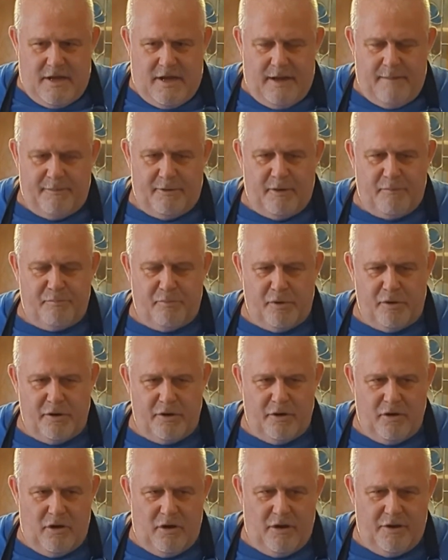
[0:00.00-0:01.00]
I'm going to put
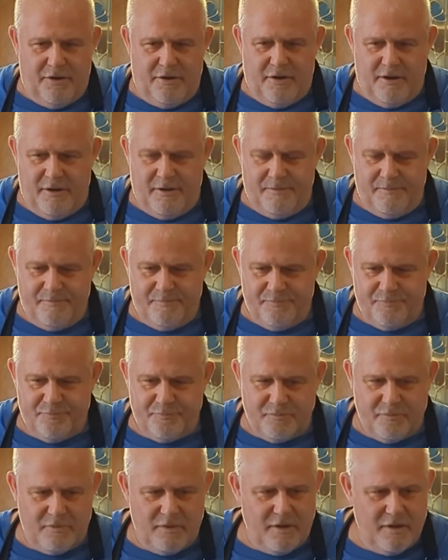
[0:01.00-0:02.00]
it on
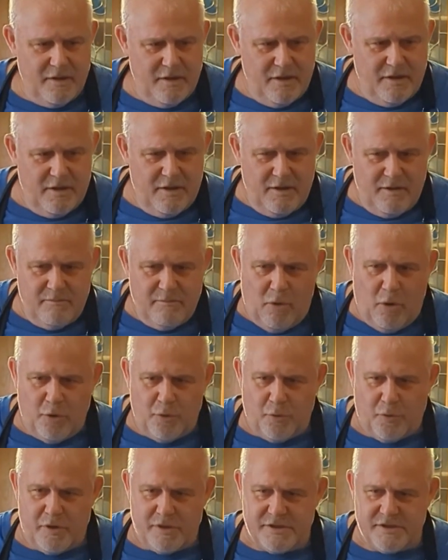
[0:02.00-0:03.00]
mode
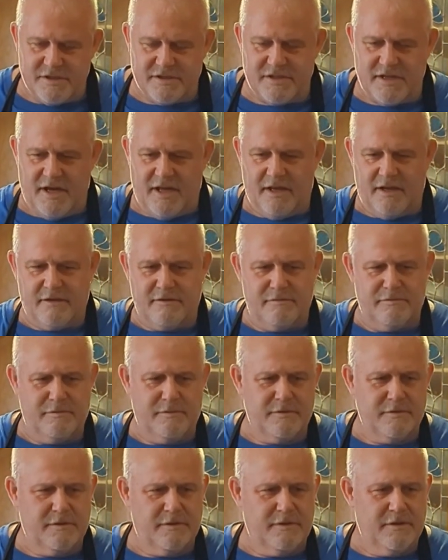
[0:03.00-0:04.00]
where it just kind of
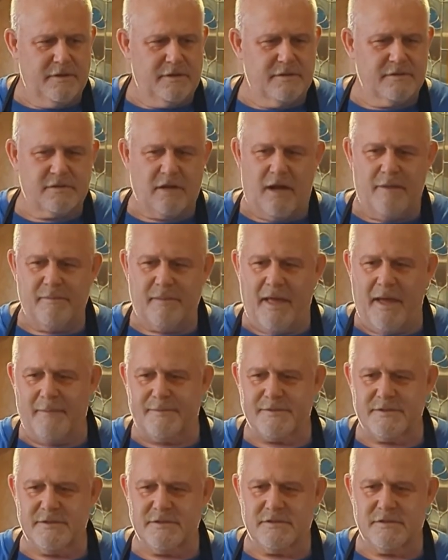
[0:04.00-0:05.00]
time
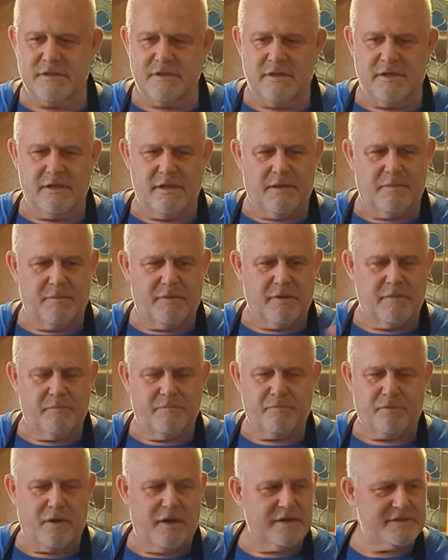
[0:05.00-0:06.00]
lapses, and I'm going to
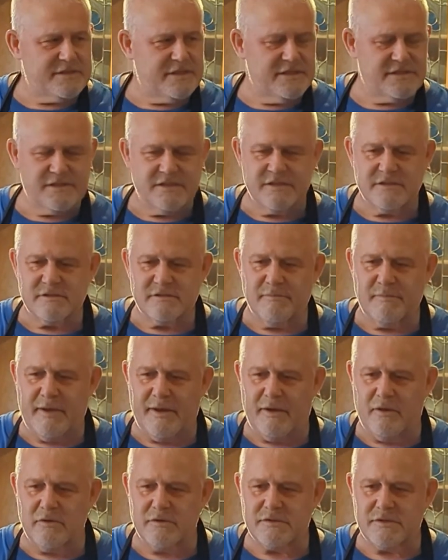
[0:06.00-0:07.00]
process these
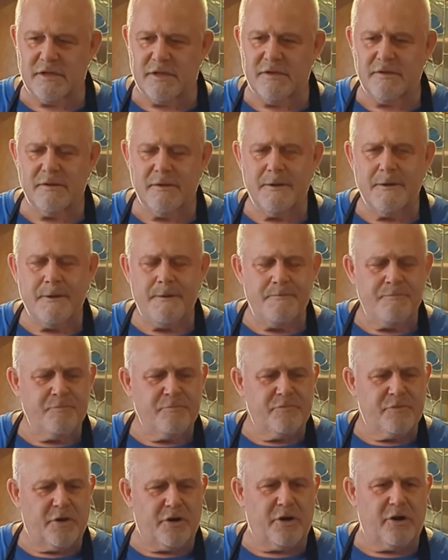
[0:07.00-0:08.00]
tomatoes in.
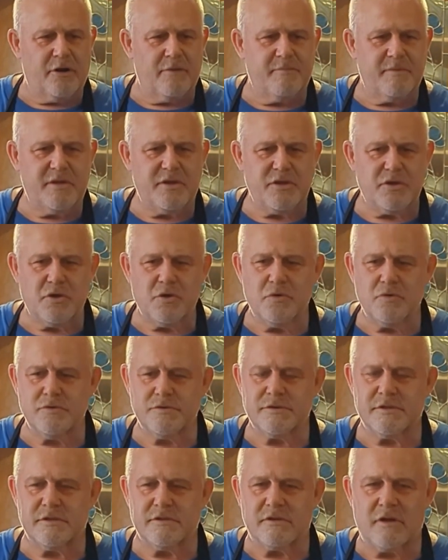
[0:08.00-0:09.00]
They're going to be
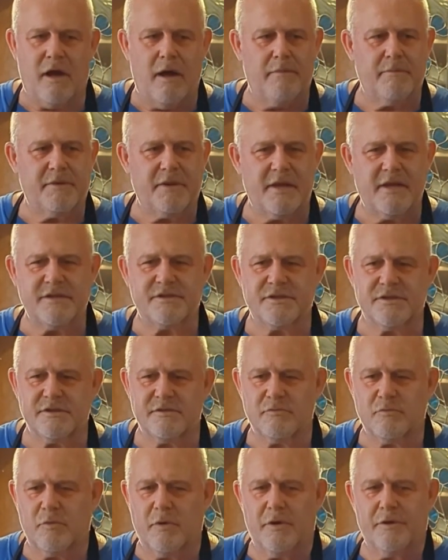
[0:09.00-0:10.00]
used in
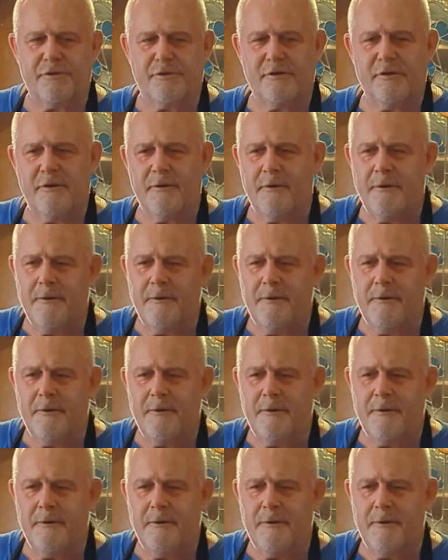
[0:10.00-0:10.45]
combination with